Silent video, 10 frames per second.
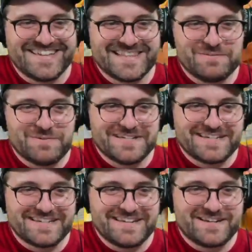Litwick,
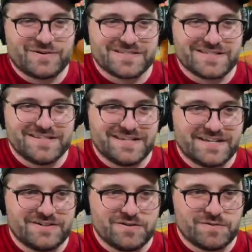Corsola. I
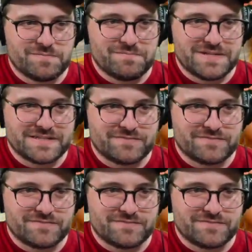don't know what I'm missing